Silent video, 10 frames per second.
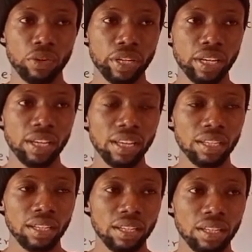
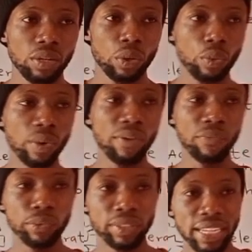Okay, when
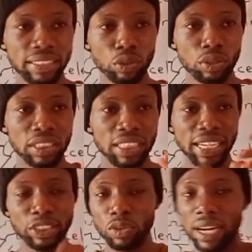food gets into the
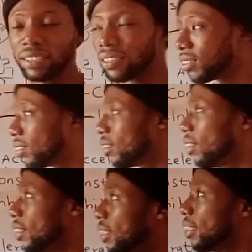GI tract,
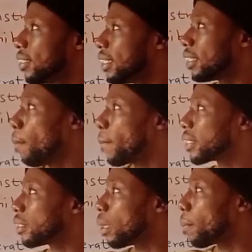the
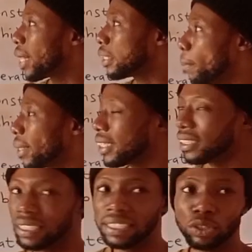
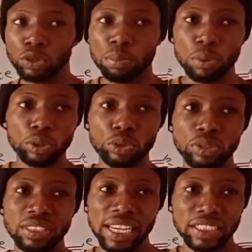parasympathetic supports
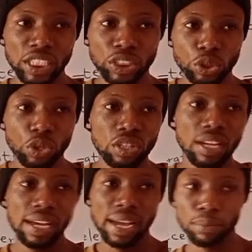
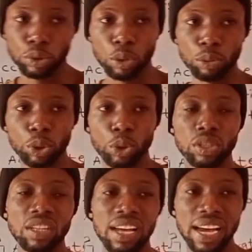digestion,
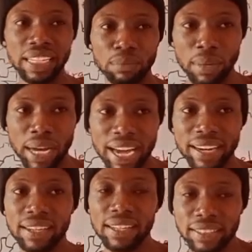absorption, and
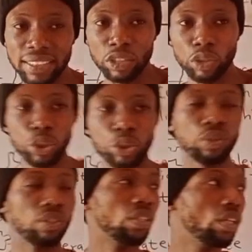bile
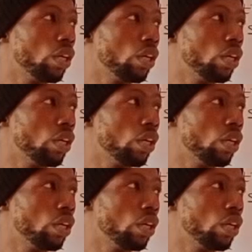secretion.